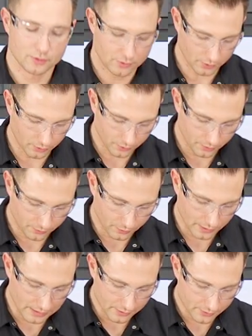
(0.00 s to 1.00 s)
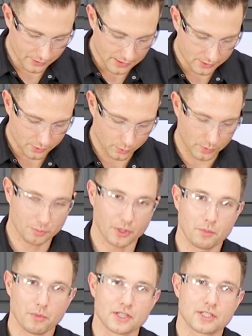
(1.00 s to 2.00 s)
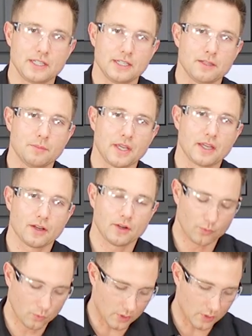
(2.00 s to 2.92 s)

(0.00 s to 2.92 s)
So for the other rings, we pretty much need to make a